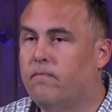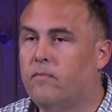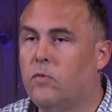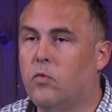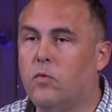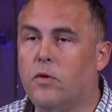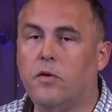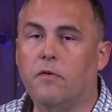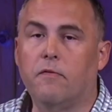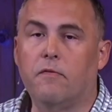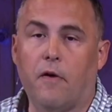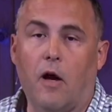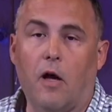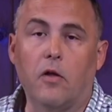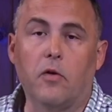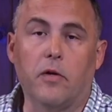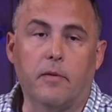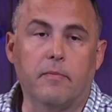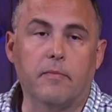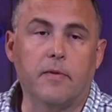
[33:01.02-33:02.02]
Will you follow
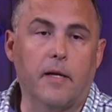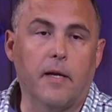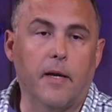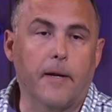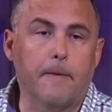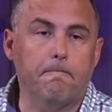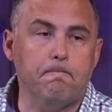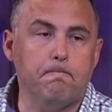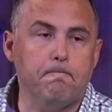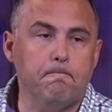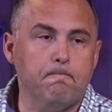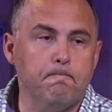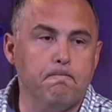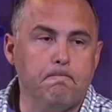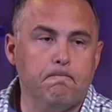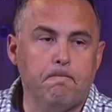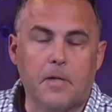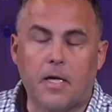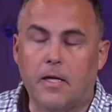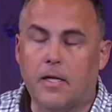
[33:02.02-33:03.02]
Him today?
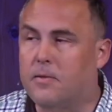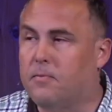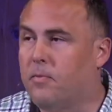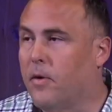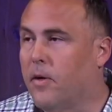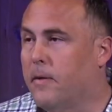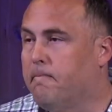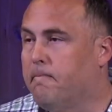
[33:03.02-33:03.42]
Let's pray.